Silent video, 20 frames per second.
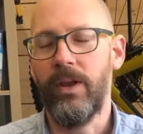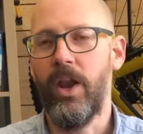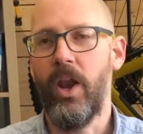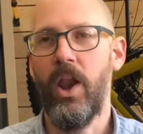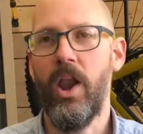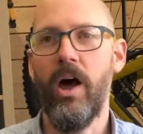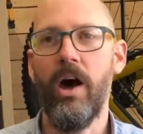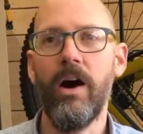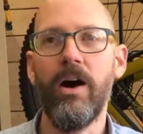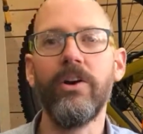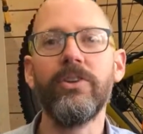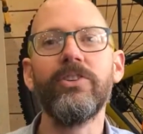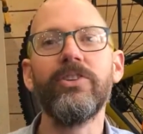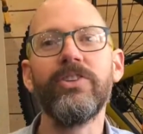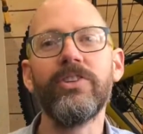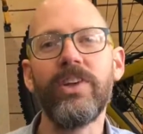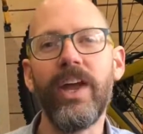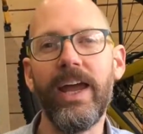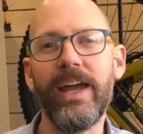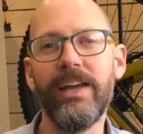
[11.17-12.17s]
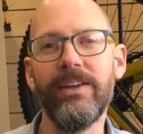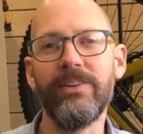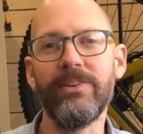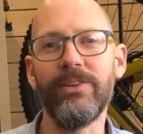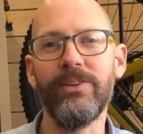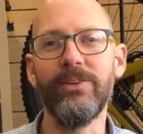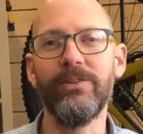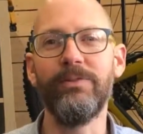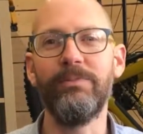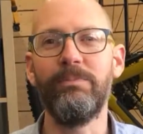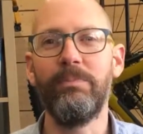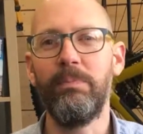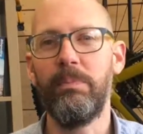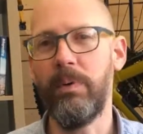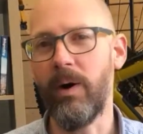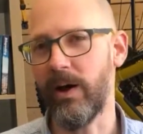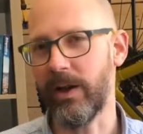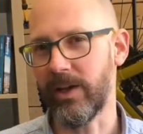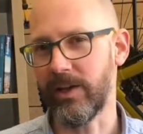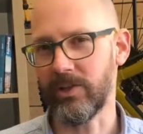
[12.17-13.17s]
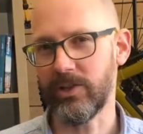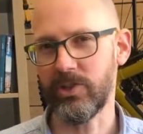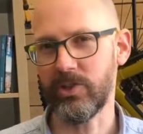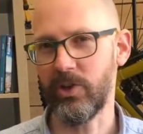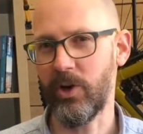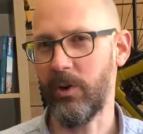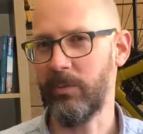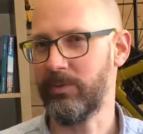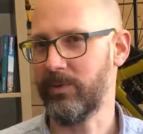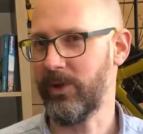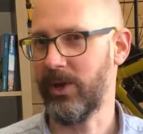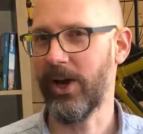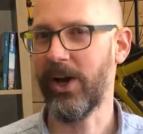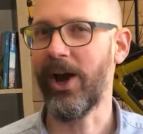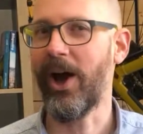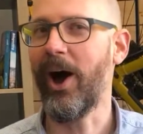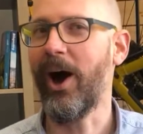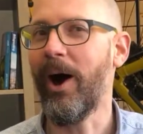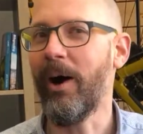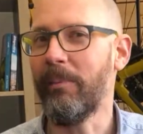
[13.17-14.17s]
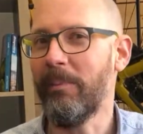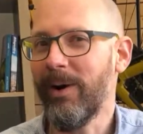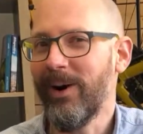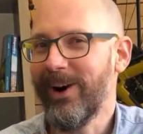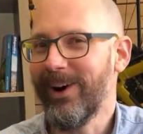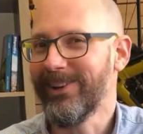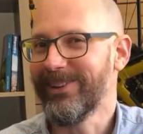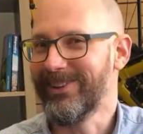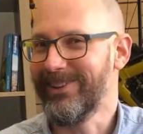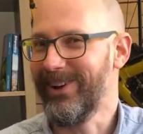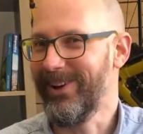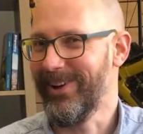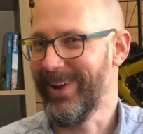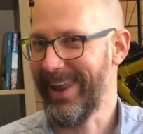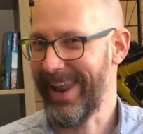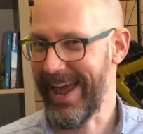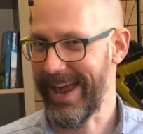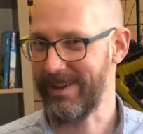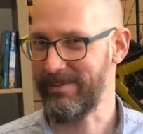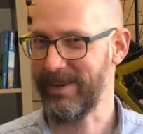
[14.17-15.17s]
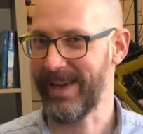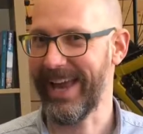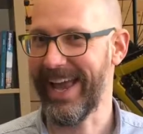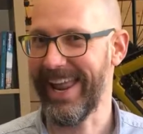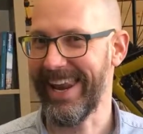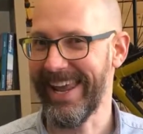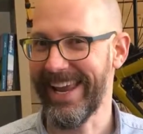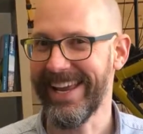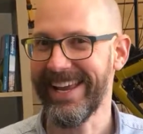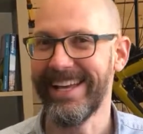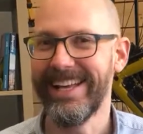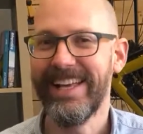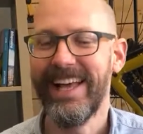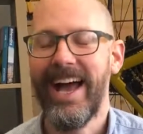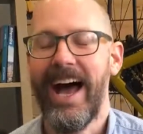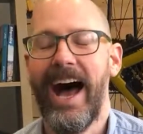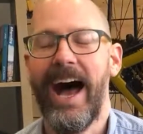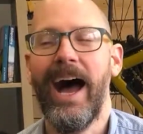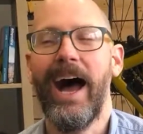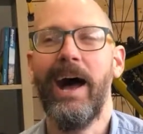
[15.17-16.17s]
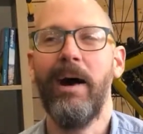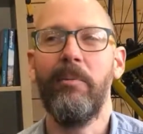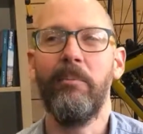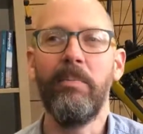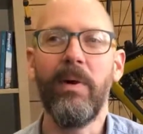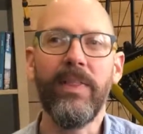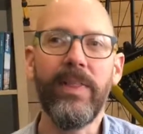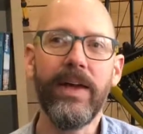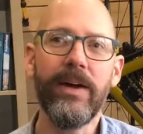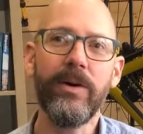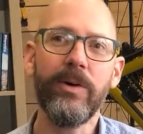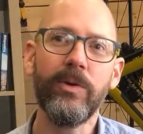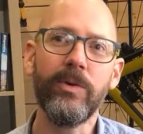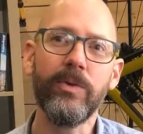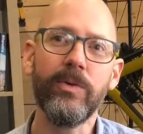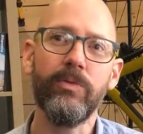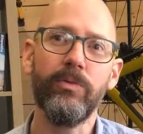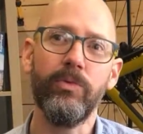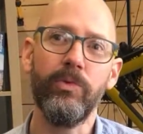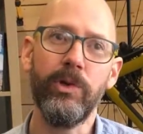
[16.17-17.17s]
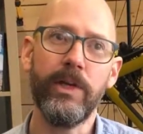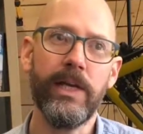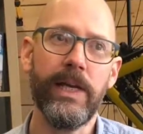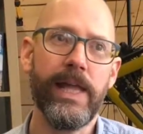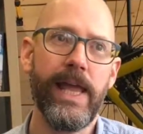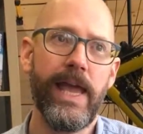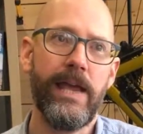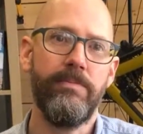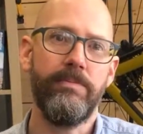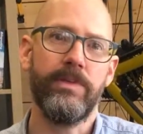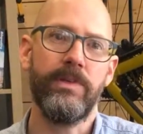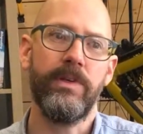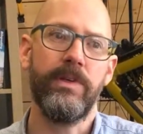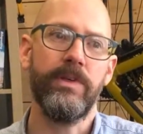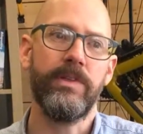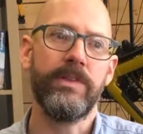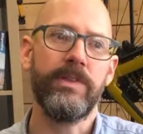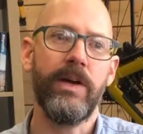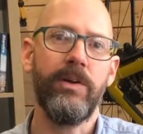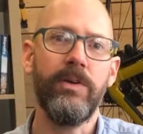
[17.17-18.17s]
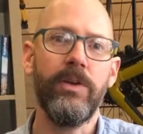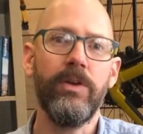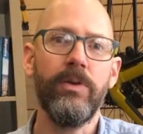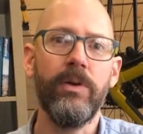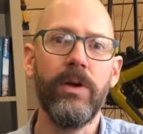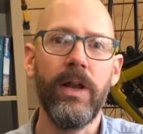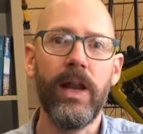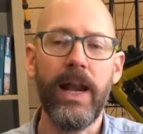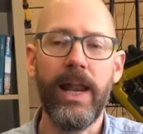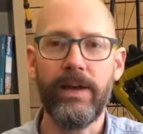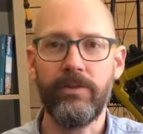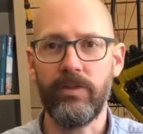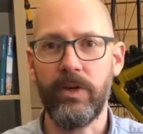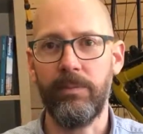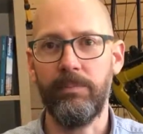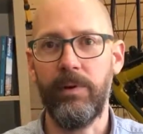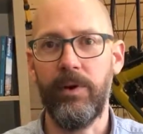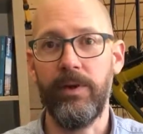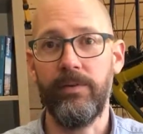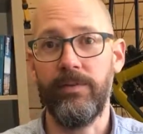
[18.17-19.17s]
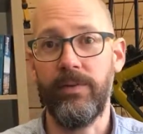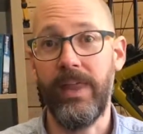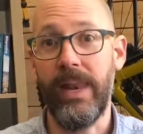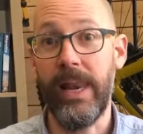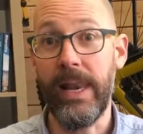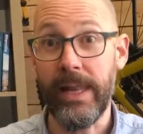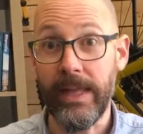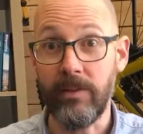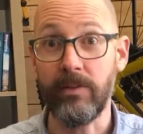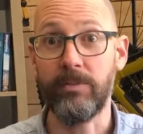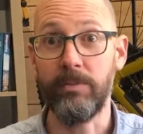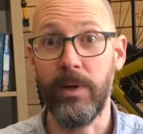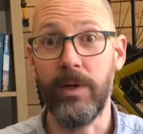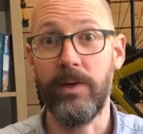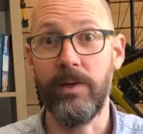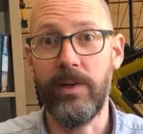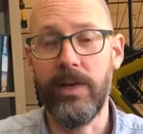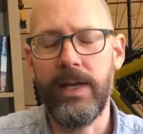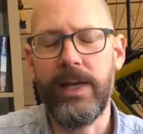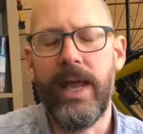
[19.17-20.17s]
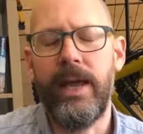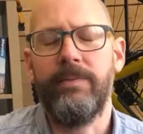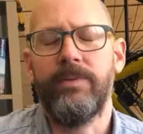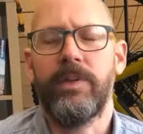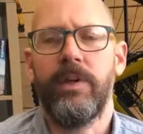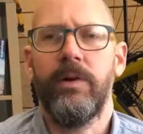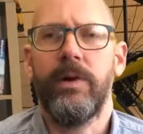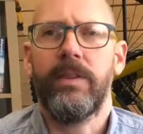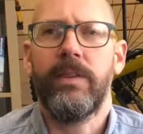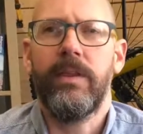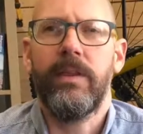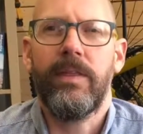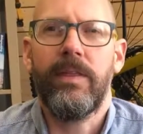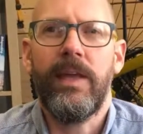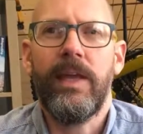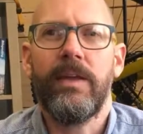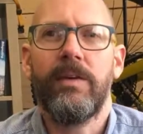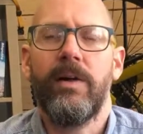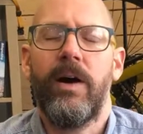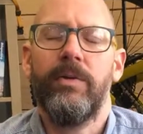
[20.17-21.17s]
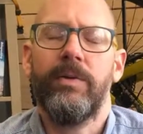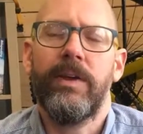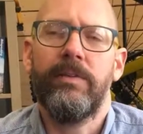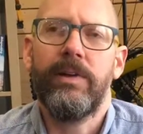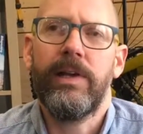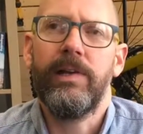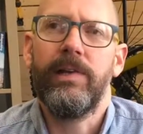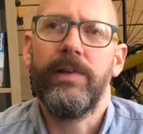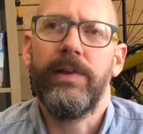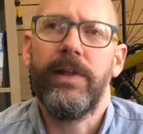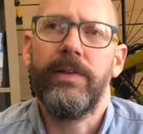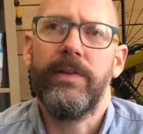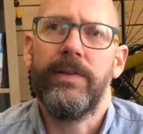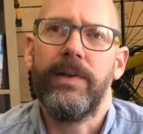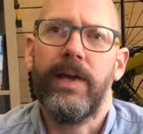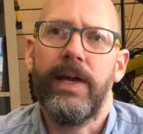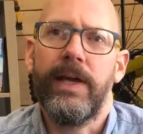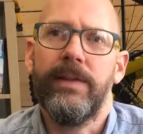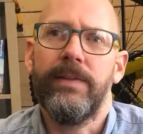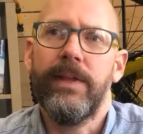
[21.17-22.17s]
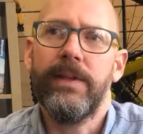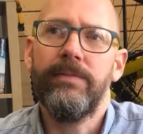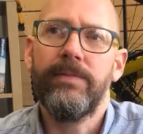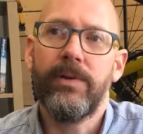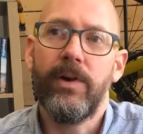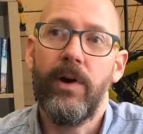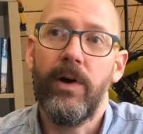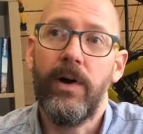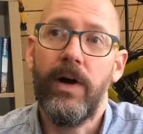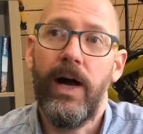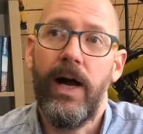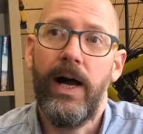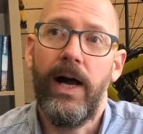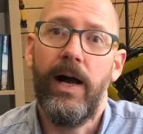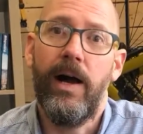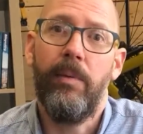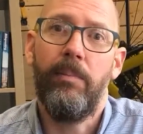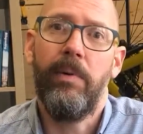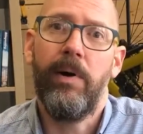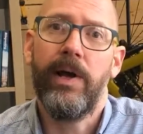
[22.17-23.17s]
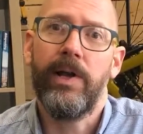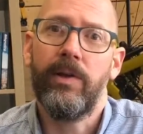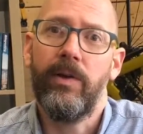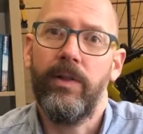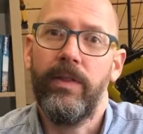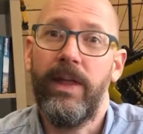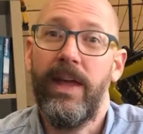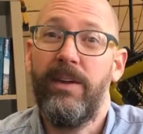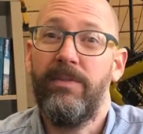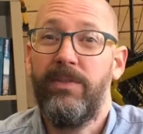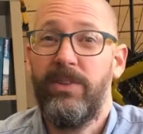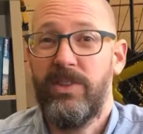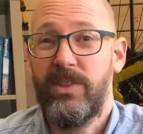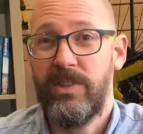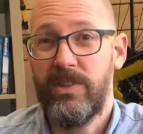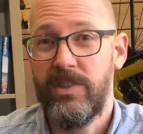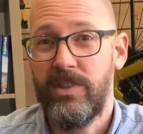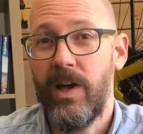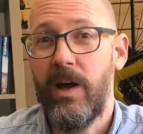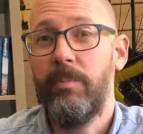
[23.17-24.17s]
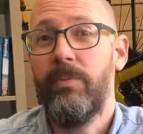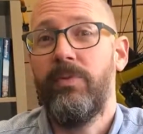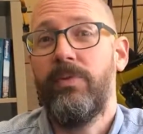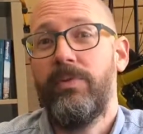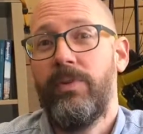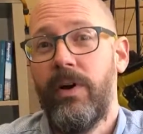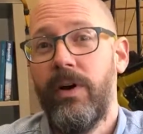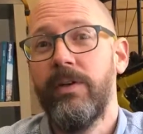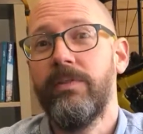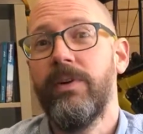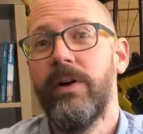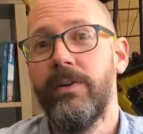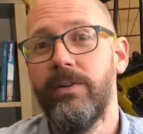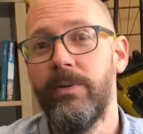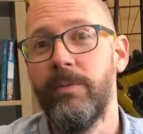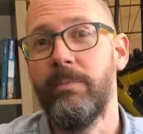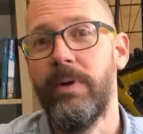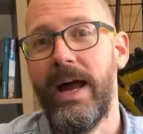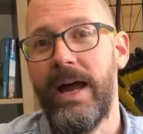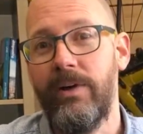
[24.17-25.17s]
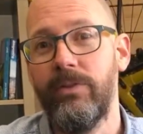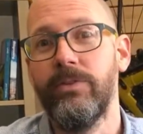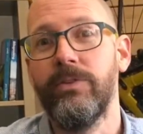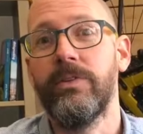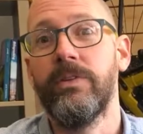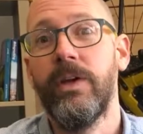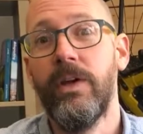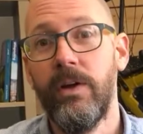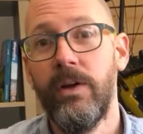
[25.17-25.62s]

large chains of bike shops and car parts, not naming any, but they'll really aim to sell you an electric bike for the least money you can get. So I think I was having a look the other day, and they've got a bike on there for sub £500